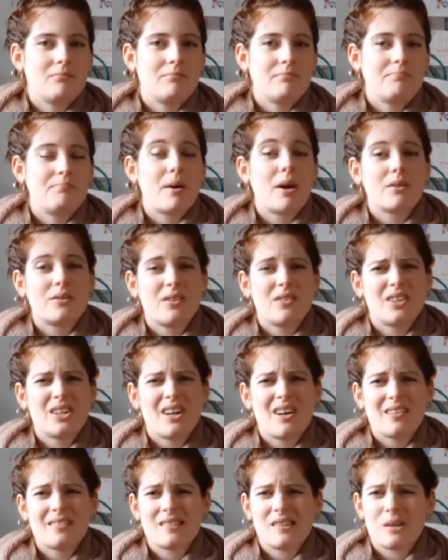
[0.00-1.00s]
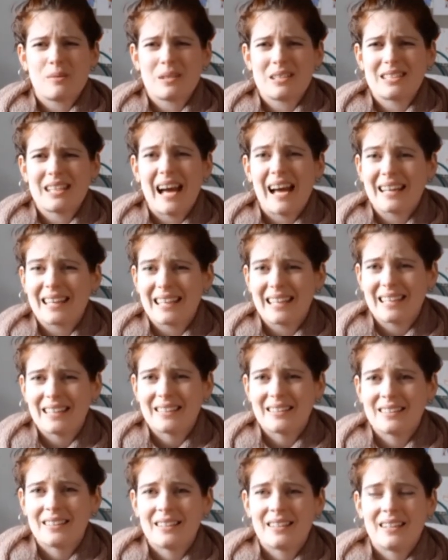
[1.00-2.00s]
both of the yarns look a bit tacky.
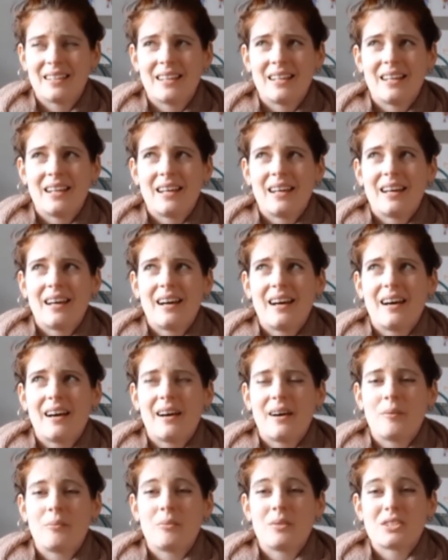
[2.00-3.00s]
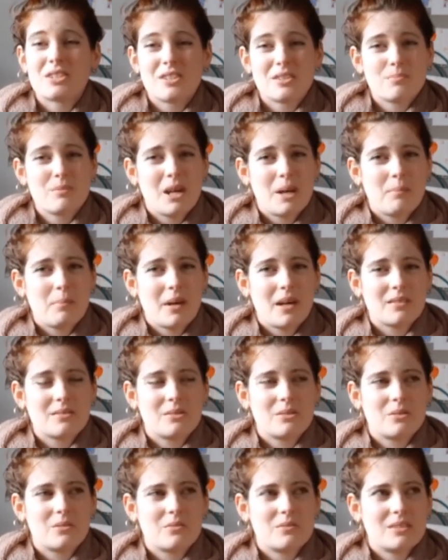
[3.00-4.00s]
It's just my
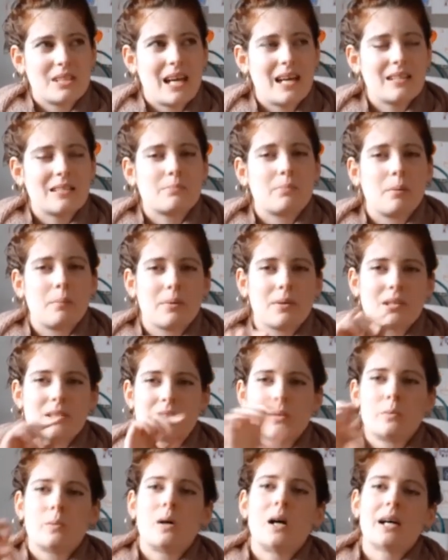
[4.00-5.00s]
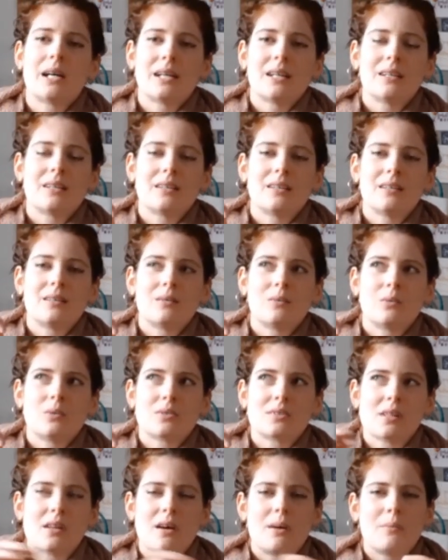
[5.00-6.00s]
personal taste, but because the white was a lot